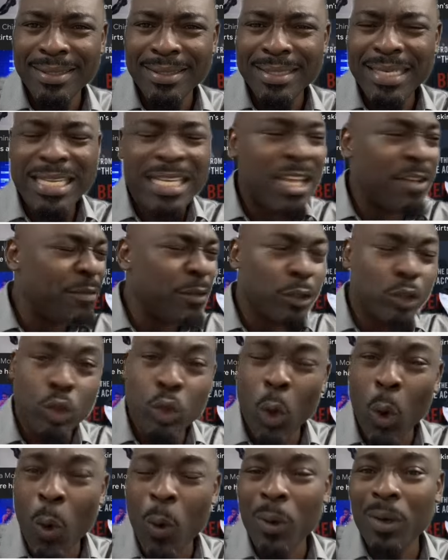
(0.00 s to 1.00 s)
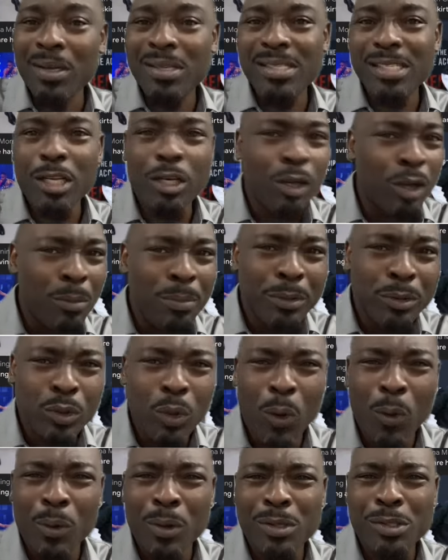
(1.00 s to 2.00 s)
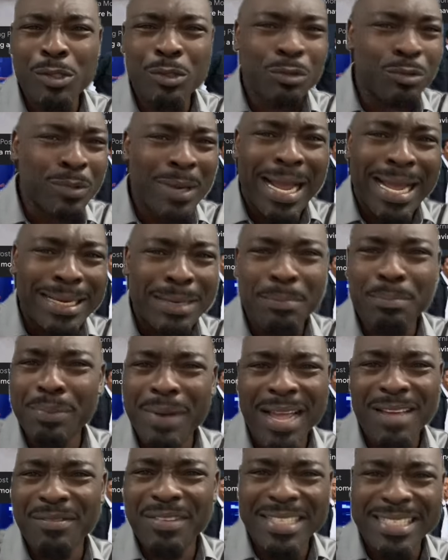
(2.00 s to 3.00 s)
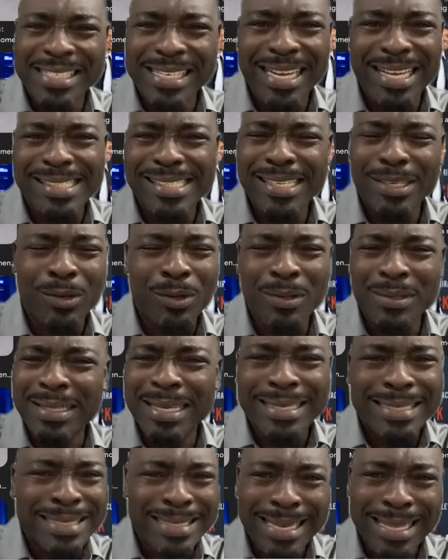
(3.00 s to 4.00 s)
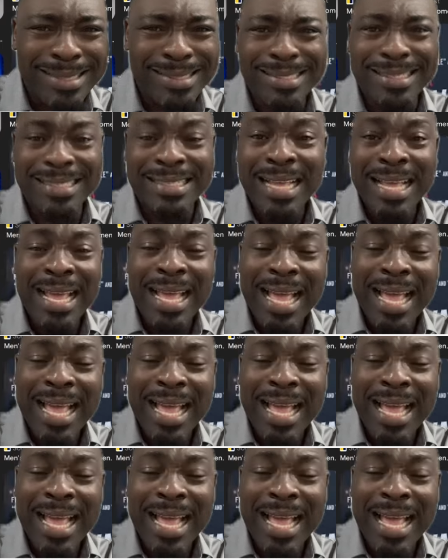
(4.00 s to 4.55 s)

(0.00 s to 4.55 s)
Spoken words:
they give you tours, global tours, you ride in private jets and all that nonsense.